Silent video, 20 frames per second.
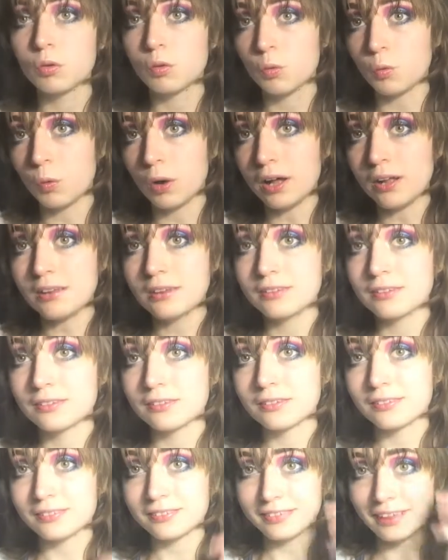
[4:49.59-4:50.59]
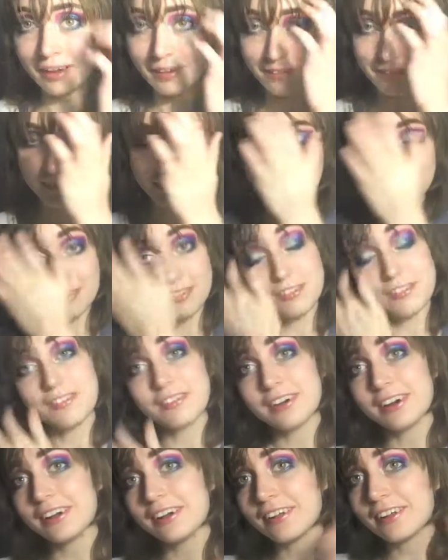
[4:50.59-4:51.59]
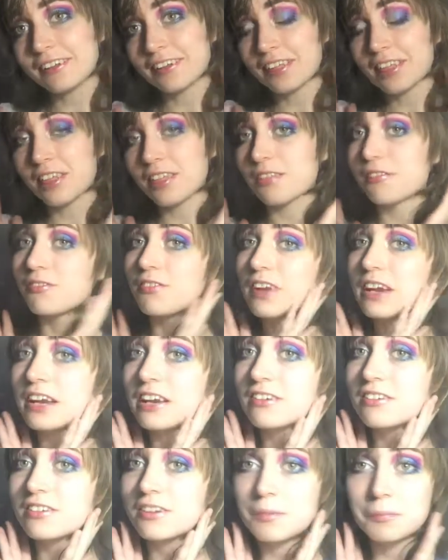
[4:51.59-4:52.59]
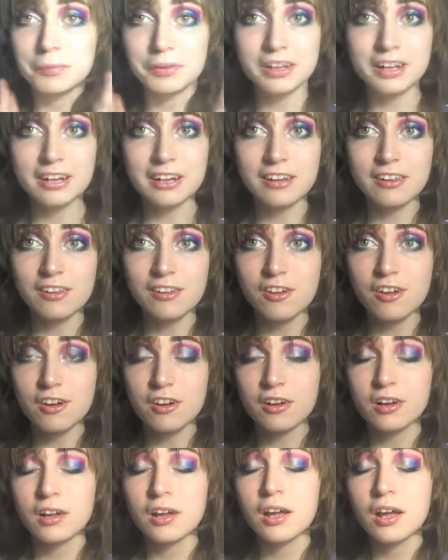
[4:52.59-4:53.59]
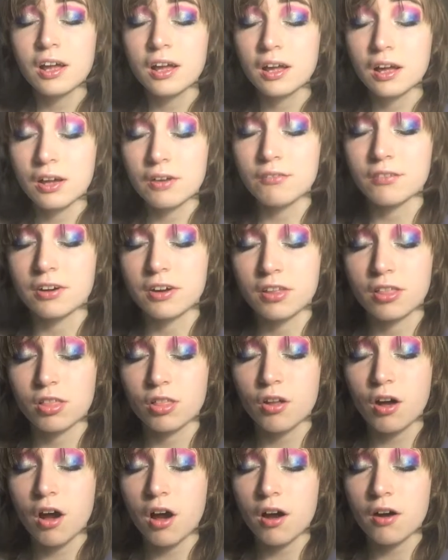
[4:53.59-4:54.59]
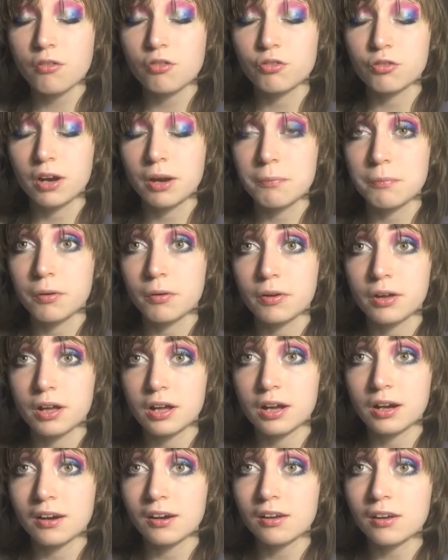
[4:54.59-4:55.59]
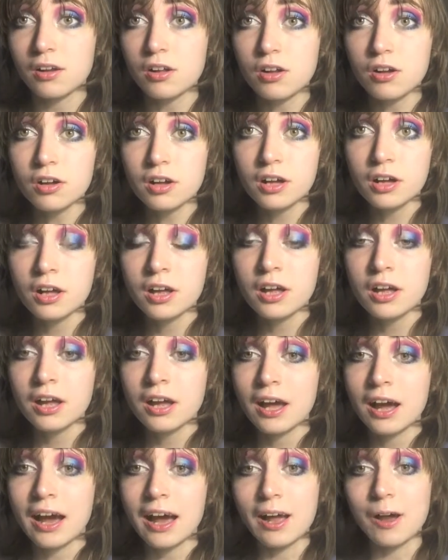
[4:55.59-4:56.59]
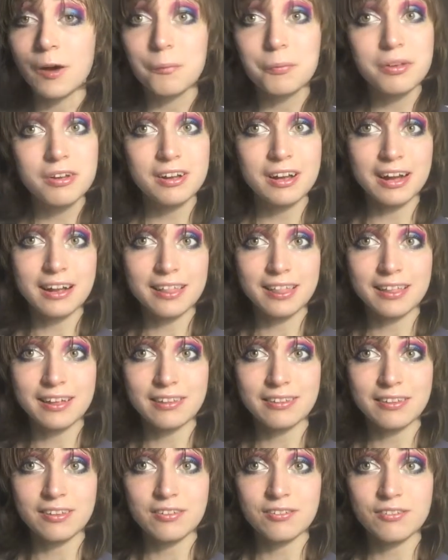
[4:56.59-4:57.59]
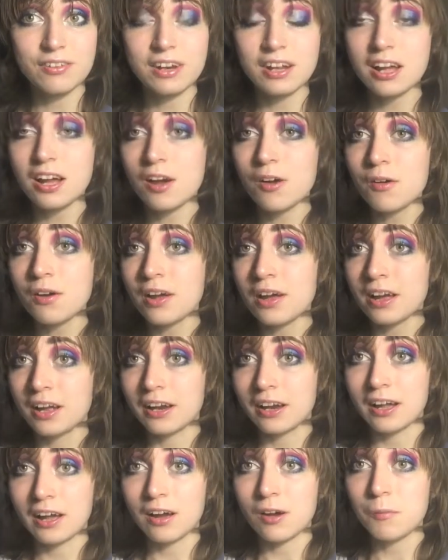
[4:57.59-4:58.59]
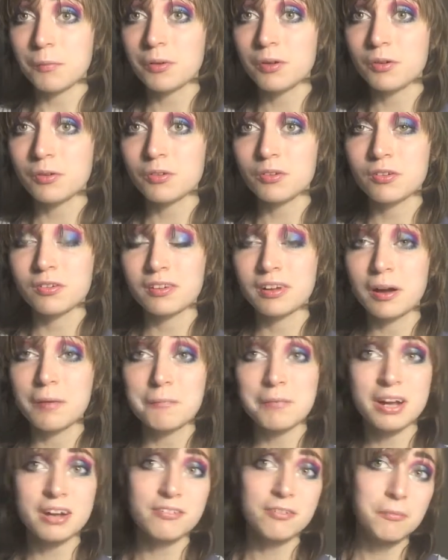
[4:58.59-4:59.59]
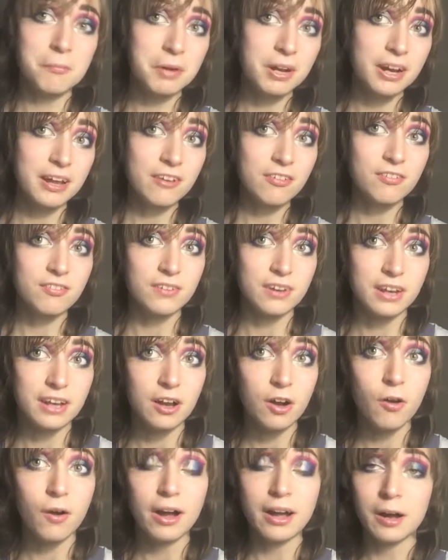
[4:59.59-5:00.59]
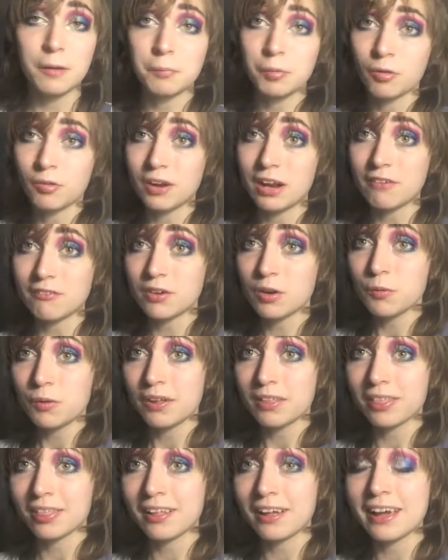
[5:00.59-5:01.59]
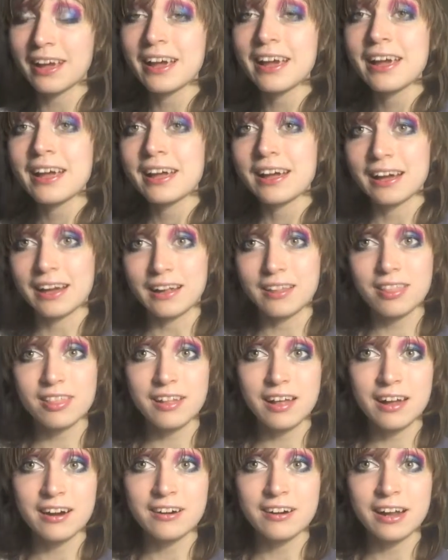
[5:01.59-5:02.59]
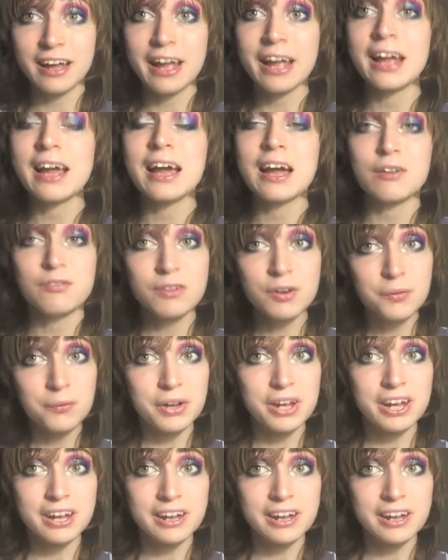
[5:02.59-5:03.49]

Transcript: Well, that was the tutorial. This is the finished, completed look. A very soft, rainbowy kind of look. I hope you guys liked this video. and I hope you come back for my next video. I upload every Wednesday and Saturday every week,